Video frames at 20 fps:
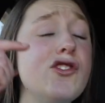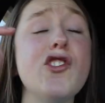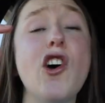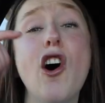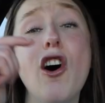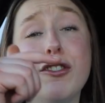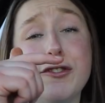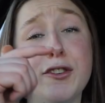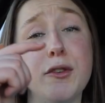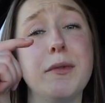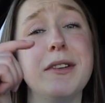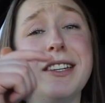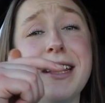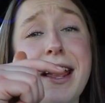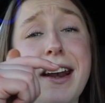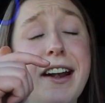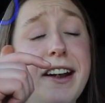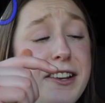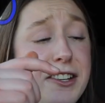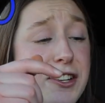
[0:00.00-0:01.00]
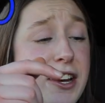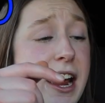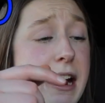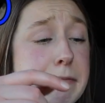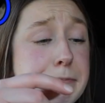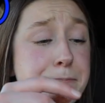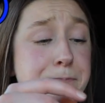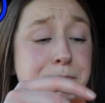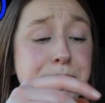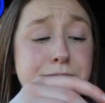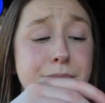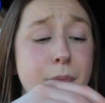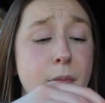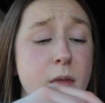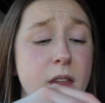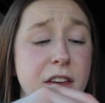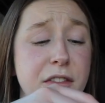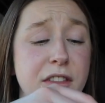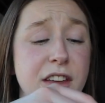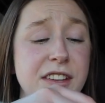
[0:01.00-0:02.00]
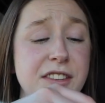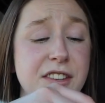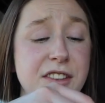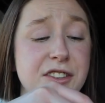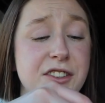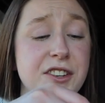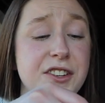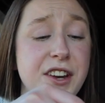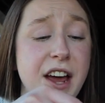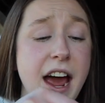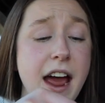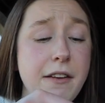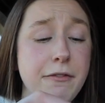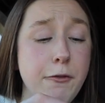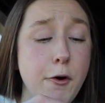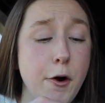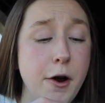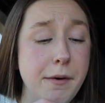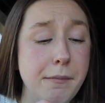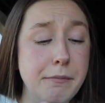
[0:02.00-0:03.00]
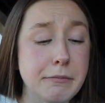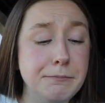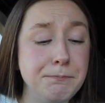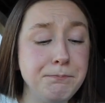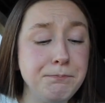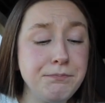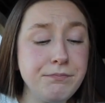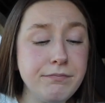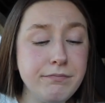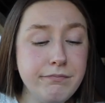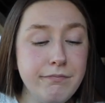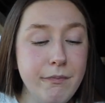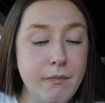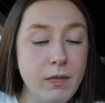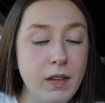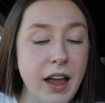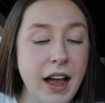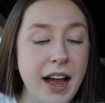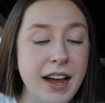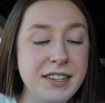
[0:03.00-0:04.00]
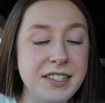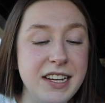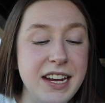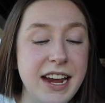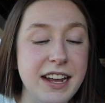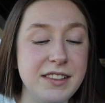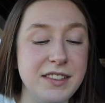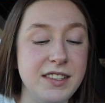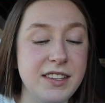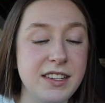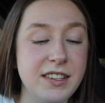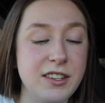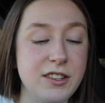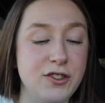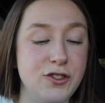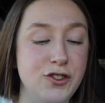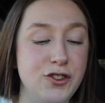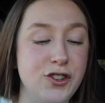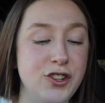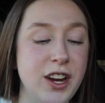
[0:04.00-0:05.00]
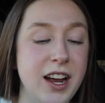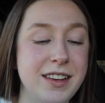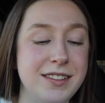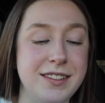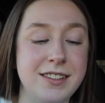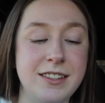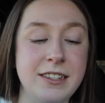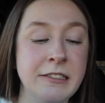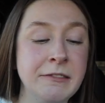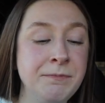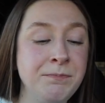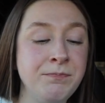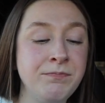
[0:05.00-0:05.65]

is also a 10 out of 10. This is to die for. Auntie Anne's, this is just